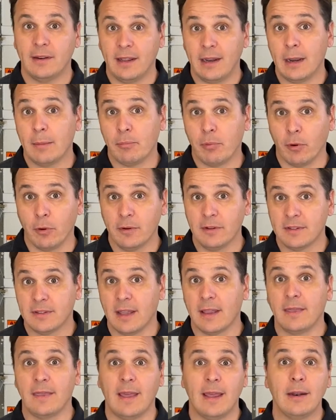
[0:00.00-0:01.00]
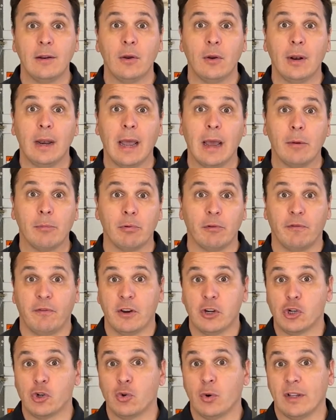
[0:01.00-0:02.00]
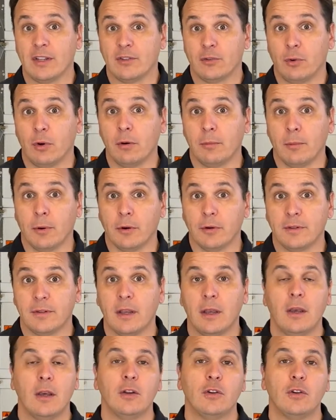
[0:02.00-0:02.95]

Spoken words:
data points that then allow professional astronomers